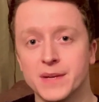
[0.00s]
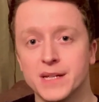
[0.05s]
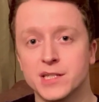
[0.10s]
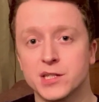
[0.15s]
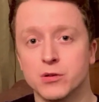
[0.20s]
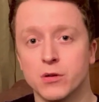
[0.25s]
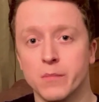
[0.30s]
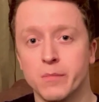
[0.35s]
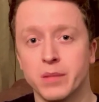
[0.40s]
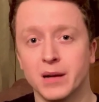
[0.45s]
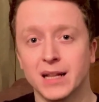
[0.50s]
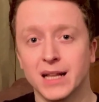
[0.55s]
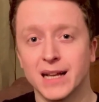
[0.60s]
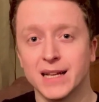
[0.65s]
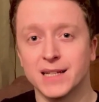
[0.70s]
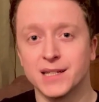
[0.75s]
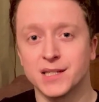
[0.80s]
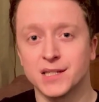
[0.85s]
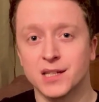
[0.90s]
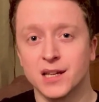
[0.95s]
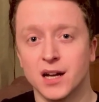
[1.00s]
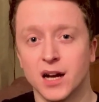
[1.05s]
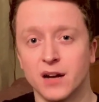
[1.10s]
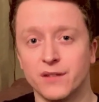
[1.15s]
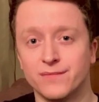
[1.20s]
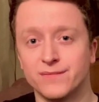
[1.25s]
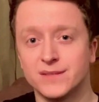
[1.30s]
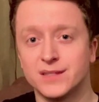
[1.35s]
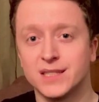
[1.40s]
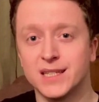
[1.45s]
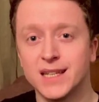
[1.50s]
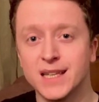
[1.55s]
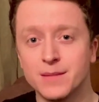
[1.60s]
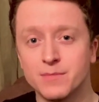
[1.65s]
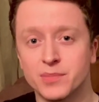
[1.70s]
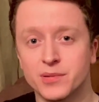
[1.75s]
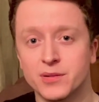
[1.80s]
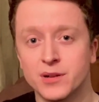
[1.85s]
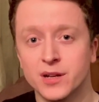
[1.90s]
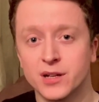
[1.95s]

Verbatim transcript: to a place of deep